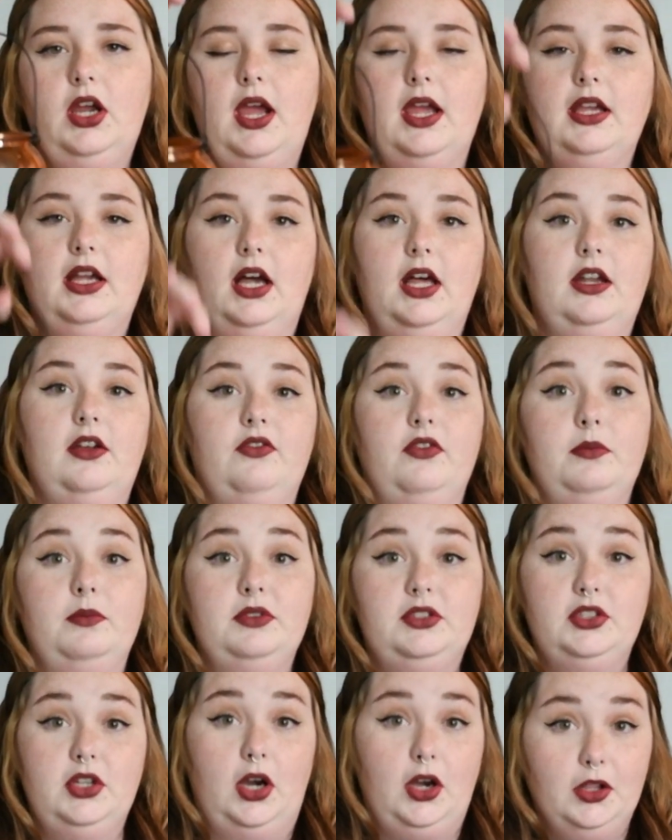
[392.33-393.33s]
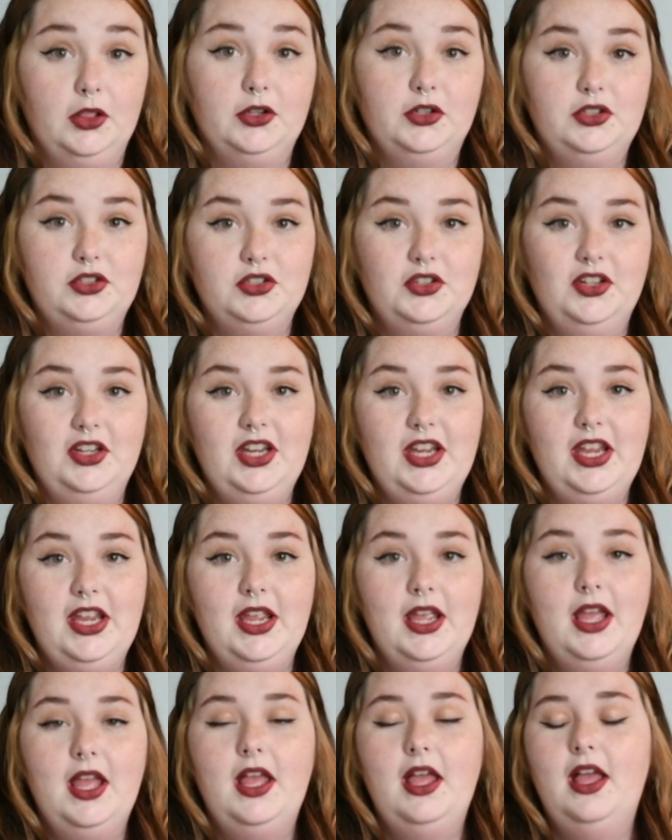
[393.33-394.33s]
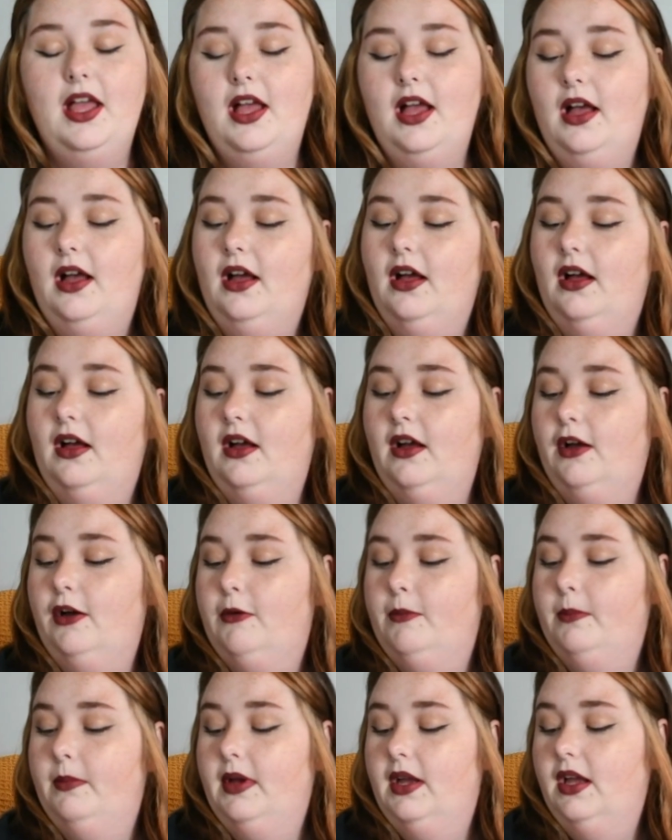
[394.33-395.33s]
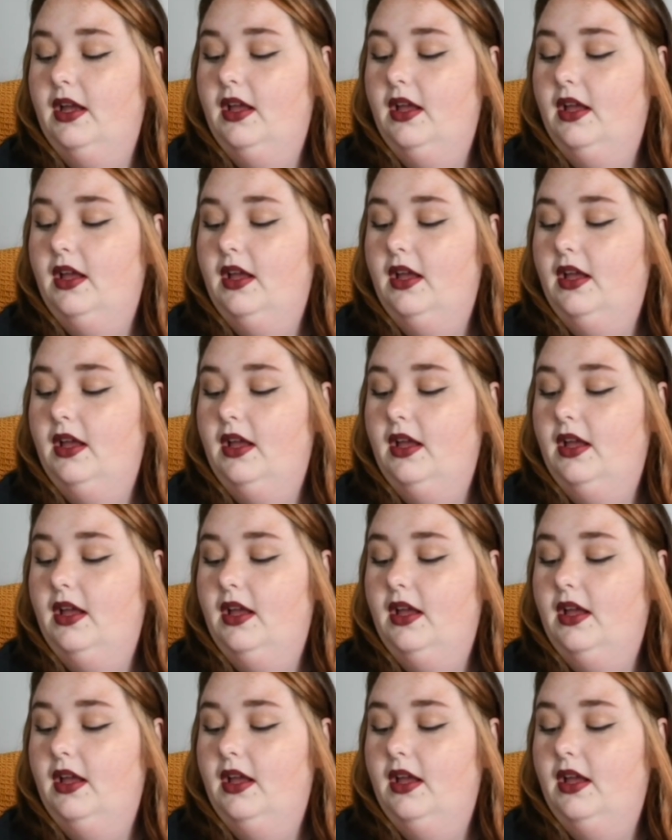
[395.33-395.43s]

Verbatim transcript: I got it from Dollar Tree. Um,